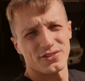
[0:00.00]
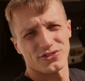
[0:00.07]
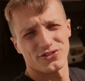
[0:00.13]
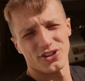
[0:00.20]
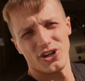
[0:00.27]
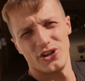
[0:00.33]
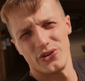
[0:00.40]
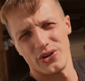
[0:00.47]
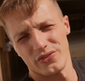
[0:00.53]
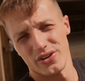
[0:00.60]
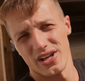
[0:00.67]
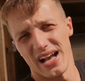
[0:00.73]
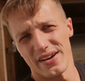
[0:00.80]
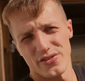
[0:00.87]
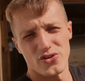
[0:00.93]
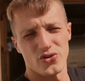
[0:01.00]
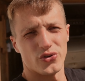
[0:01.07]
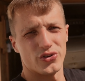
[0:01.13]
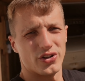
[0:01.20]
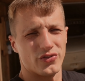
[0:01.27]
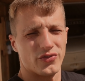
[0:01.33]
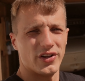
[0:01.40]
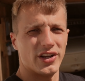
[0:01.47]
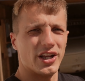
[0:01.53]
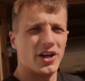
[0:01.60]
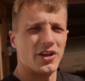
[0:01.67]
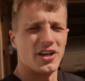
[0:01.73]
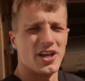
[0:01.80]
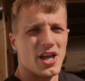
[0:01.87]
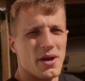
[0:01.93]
so if you have enjoyed this video,